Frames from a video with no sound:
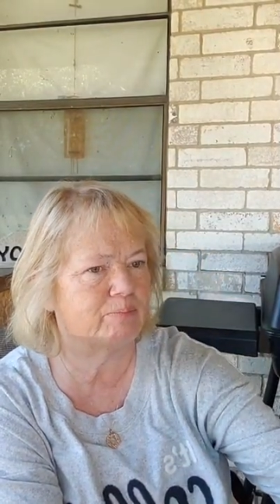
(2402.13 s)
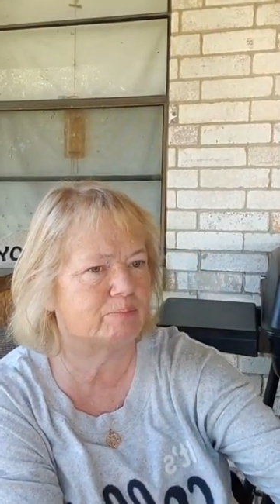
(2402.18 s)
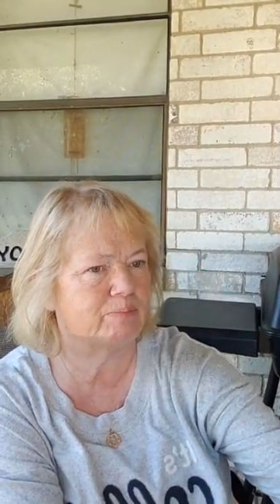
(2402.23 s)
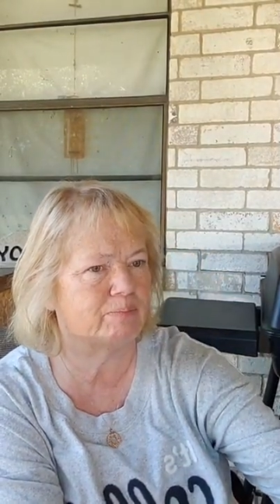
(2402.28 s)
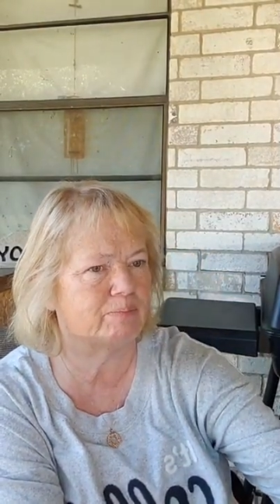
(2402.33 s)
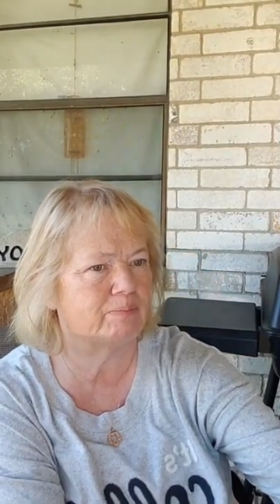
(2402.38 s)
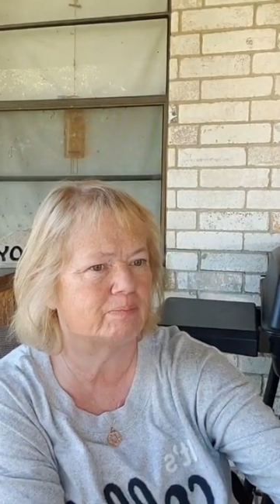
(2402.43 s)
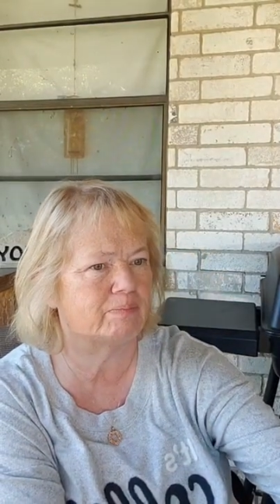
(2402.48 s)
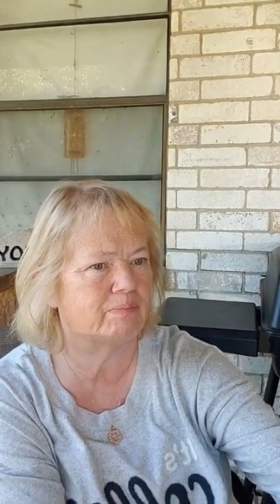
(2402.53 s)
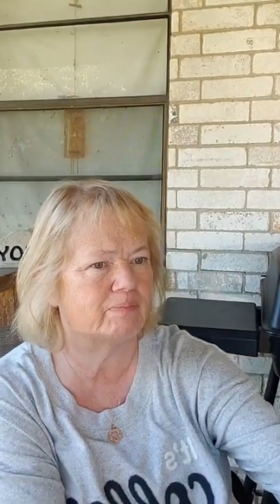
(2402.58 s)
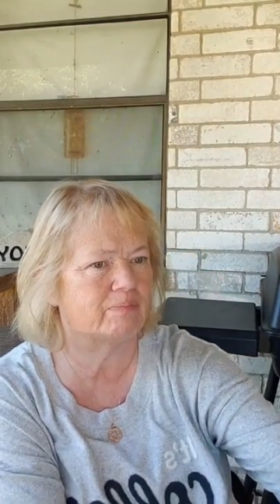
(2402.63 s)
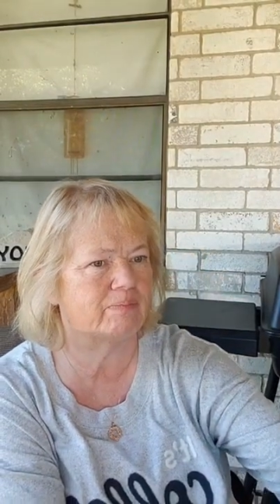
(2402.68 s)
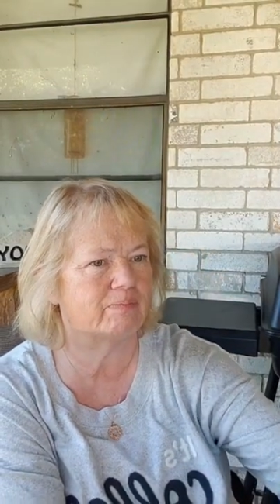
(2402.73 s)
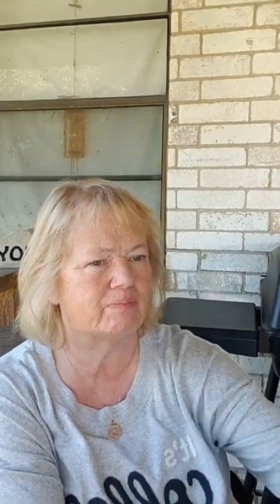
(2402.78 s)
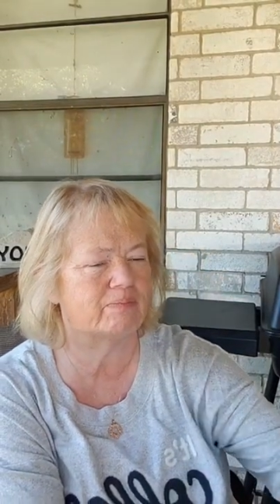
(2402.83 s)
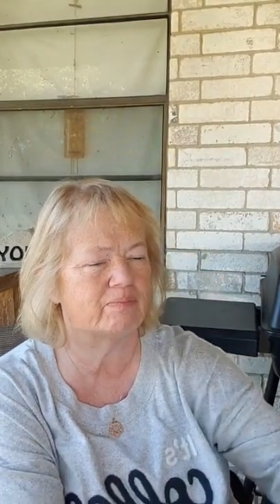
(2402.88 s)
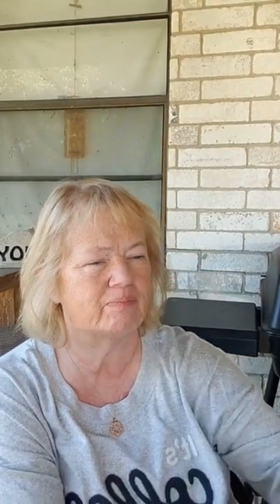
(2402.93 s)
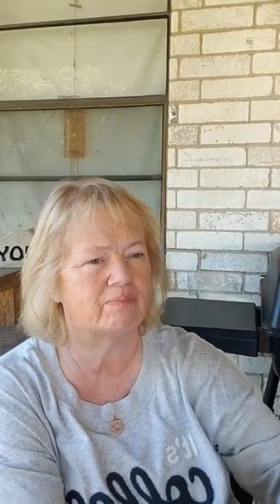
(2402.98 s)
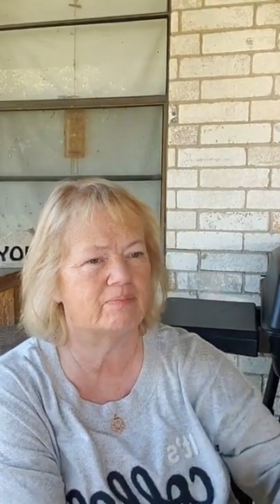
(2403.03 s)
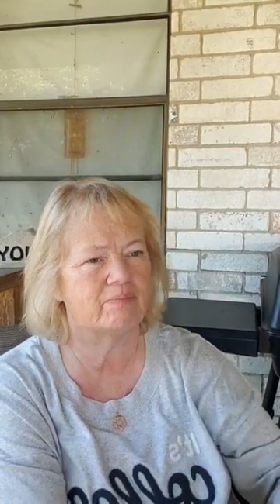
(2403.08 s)
having
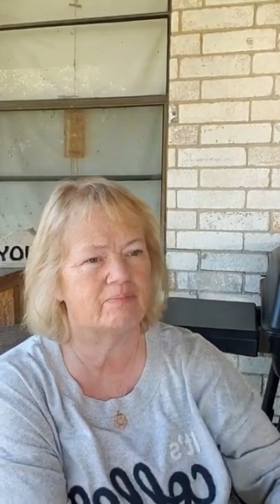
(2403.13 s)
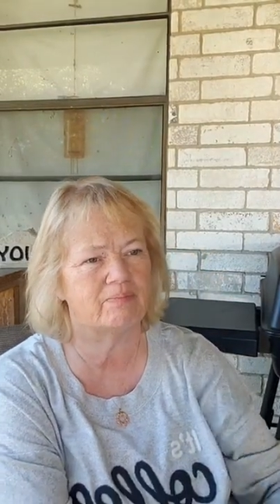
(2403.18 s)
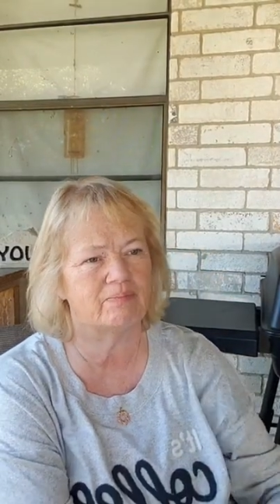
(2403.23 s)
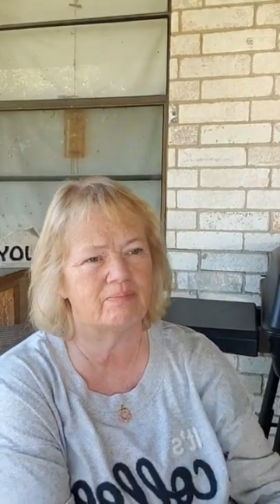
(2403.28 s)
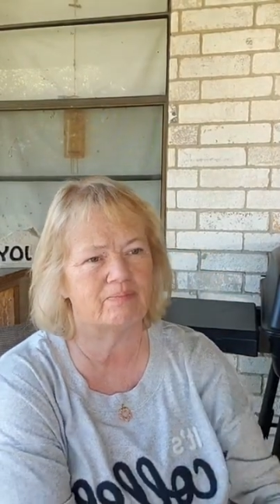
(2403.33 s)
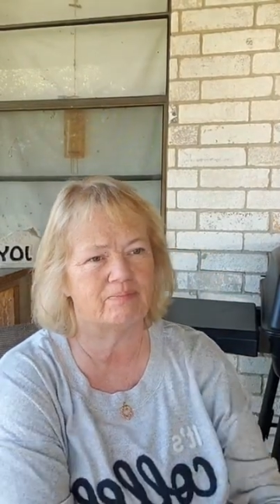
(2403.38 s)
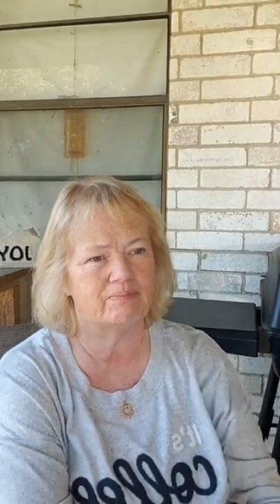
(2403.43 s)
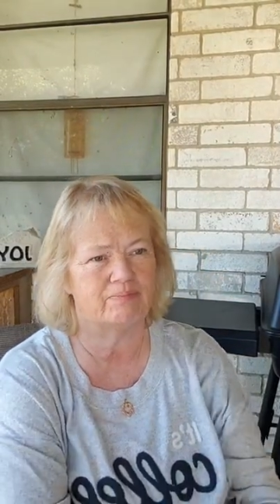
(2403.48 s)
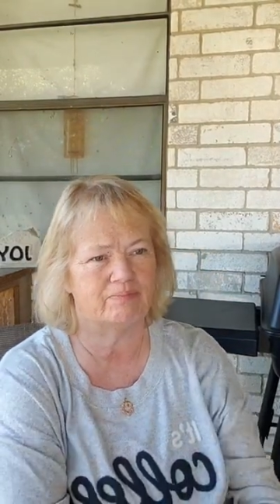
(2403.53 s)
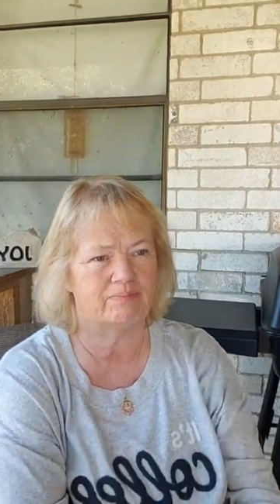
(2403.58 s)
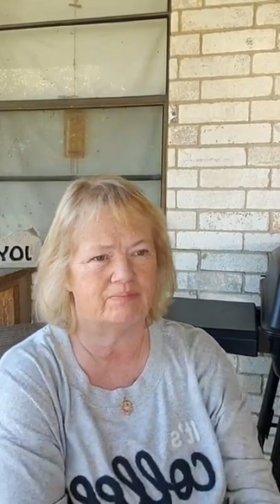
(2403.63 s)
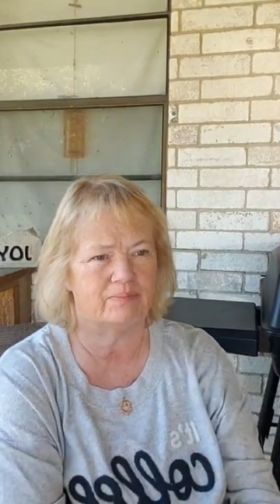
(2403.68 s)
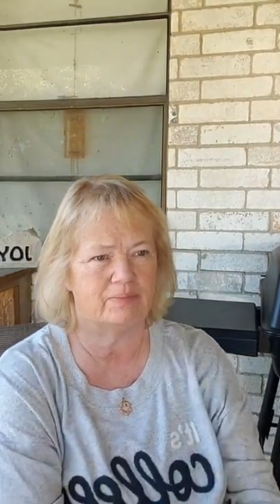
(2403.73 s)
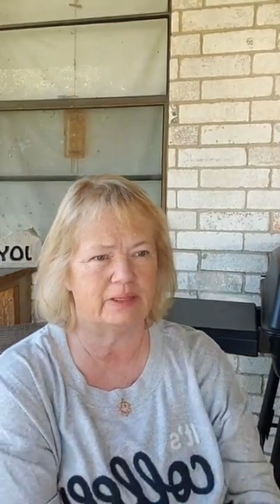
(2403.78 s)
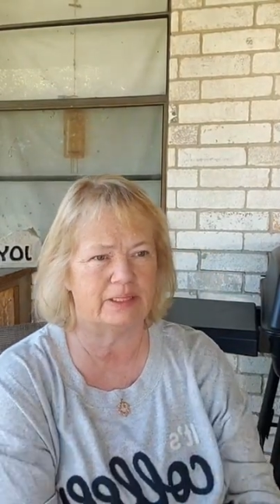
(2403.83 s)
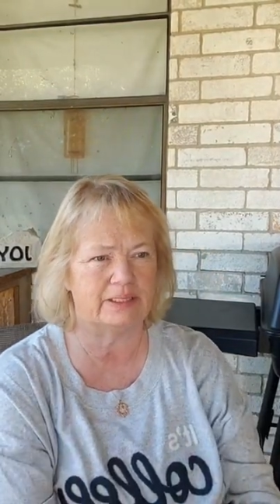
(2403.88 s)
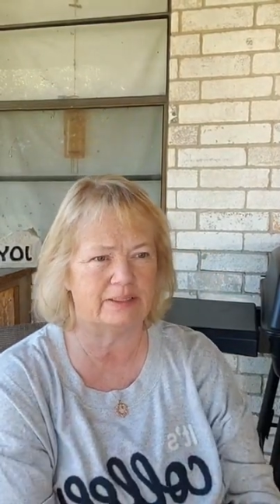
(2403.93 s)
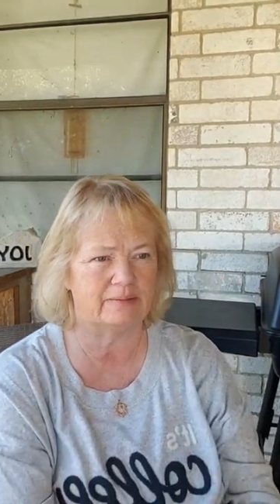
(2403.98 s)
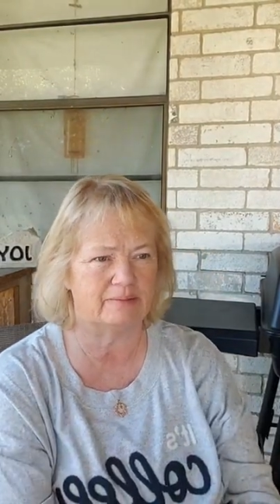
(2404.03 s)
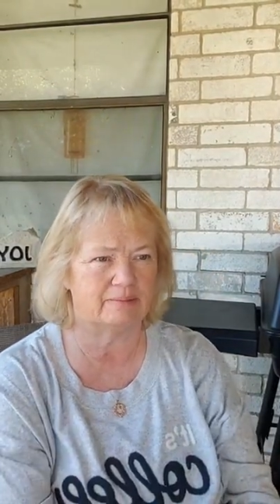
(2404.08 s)
medical issues
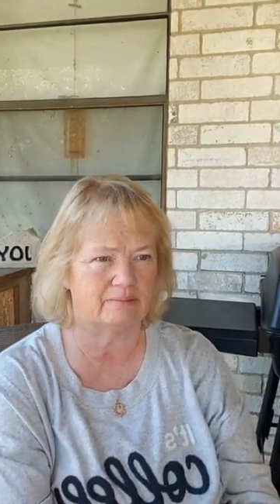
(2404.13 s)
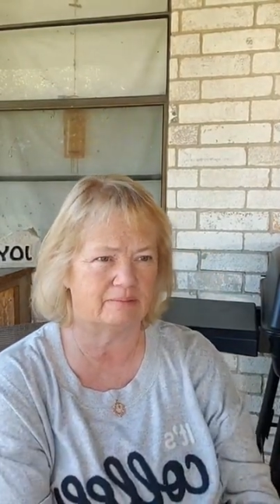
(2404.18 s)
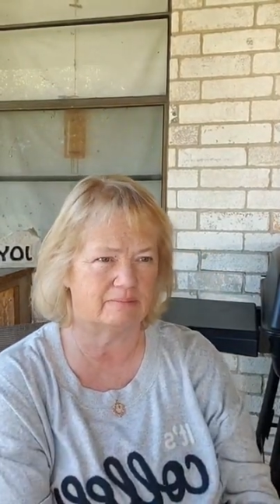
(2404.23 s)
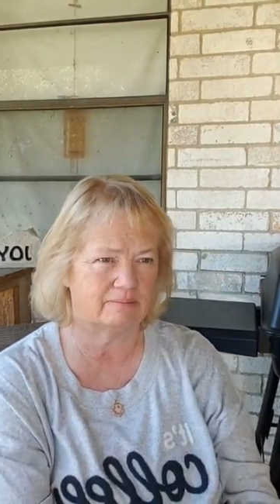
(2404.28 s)
that